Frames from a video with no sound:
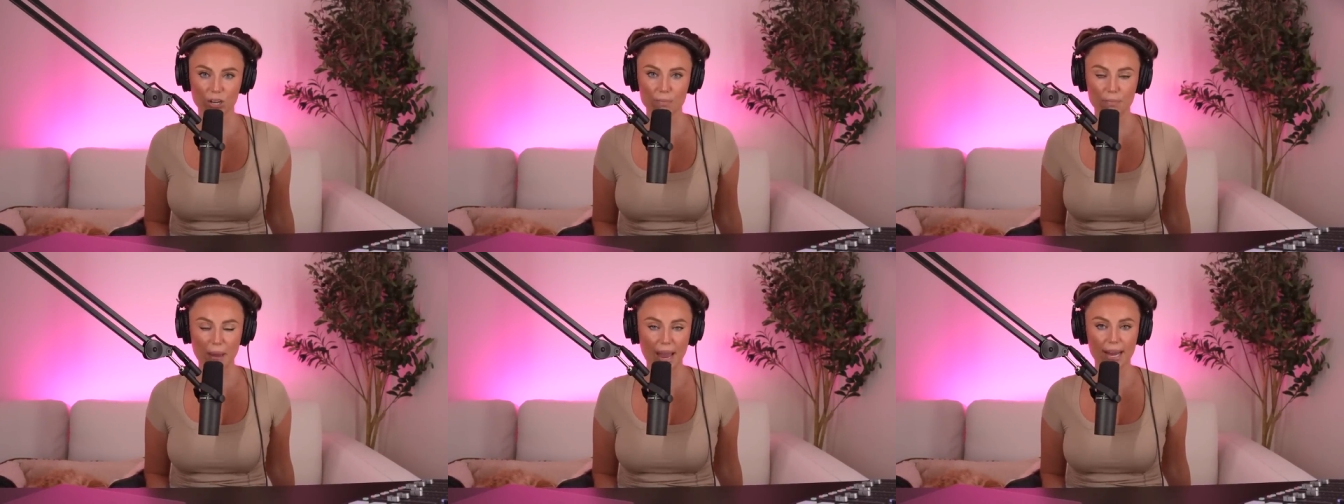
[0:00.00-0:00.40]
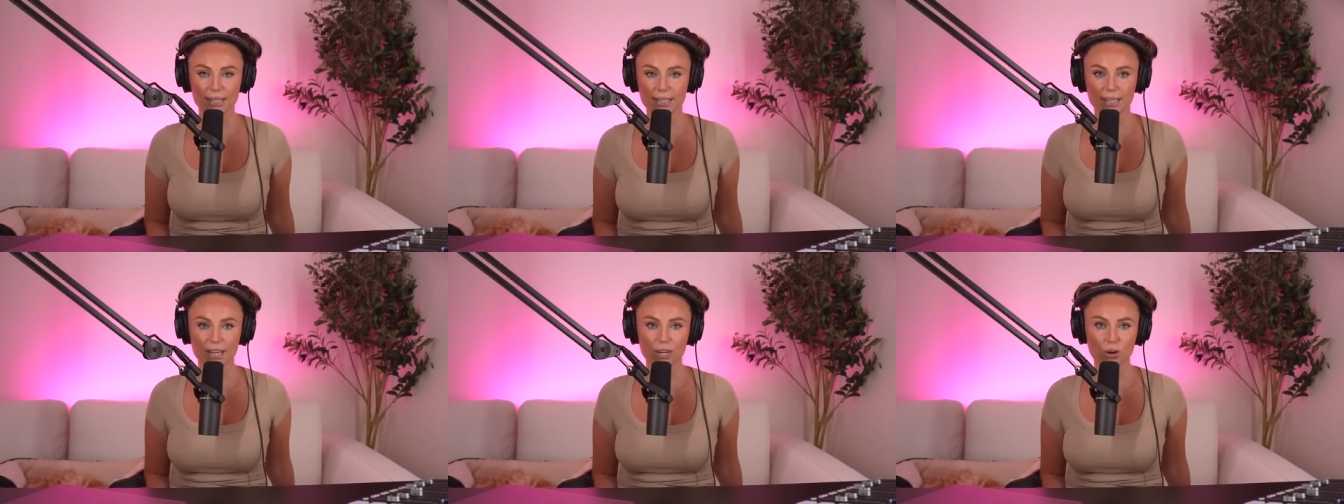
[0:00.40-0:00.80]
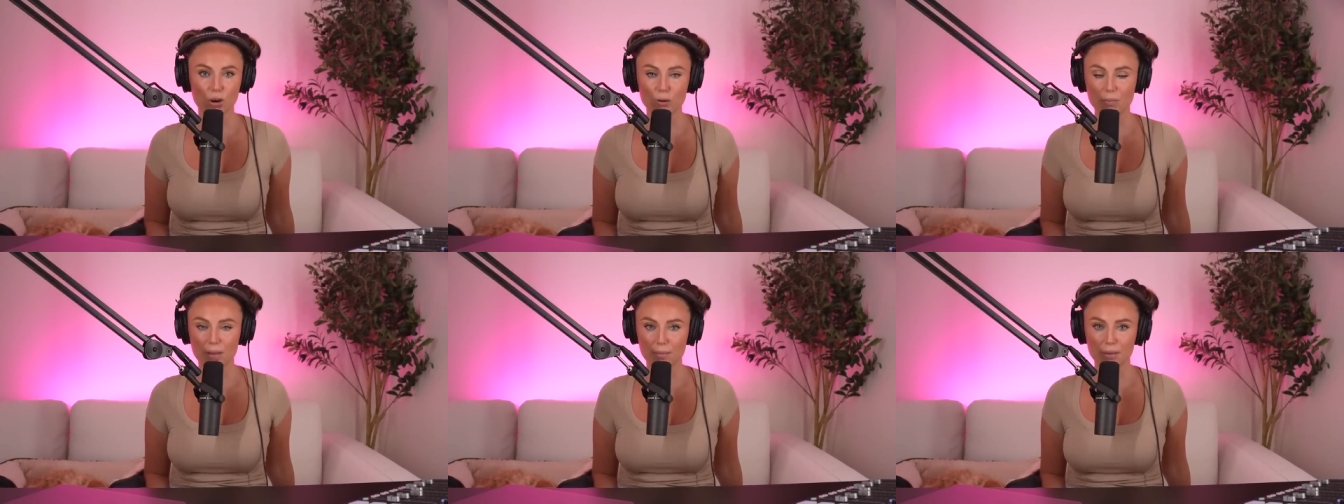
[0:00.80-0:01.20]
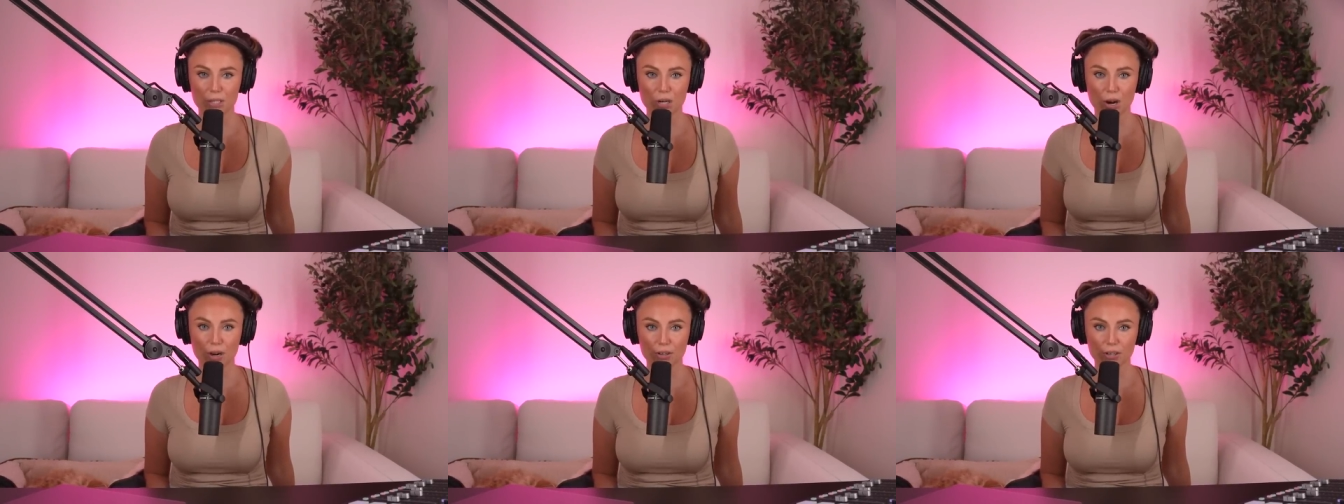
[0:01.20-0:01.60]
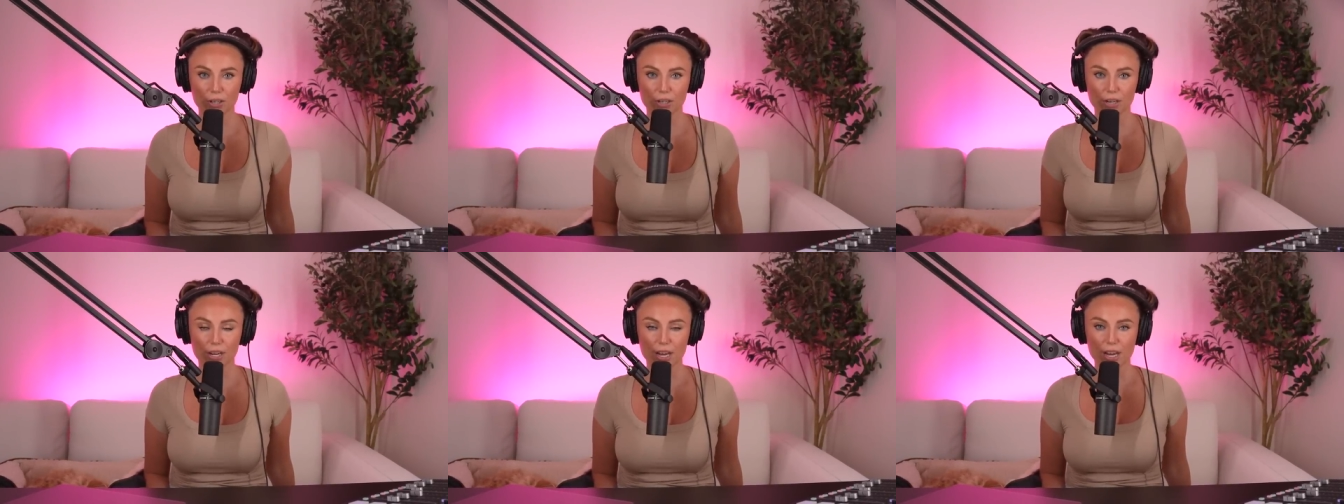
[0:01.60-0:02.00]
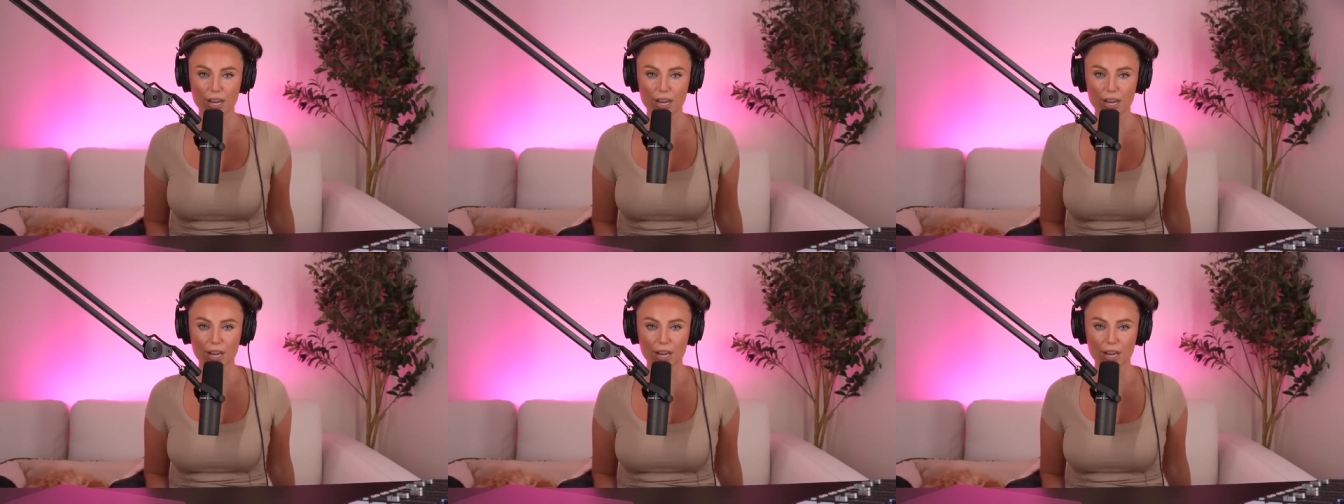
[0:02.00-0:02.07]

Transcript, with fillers: abandoning her baby daughter.